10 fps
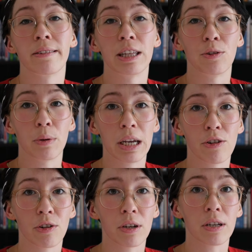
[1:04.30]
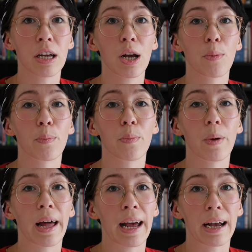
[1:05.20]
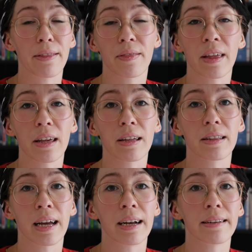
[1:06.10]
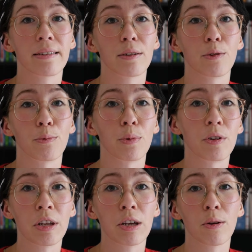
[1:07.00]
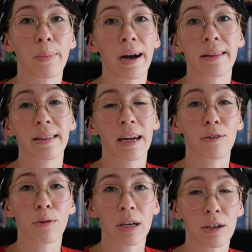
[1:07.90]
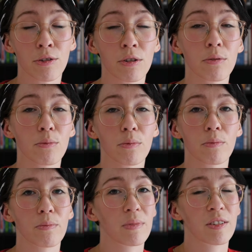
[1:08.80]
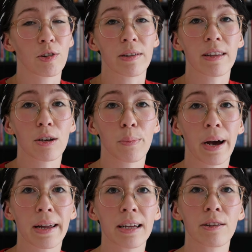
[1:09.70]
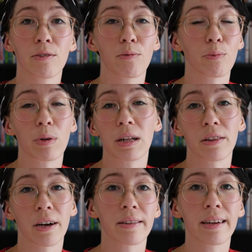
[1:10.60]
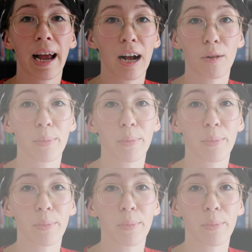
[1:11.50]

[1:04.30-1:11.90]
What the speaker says: situation, and I think that worrying about their education, stressing about it, will not help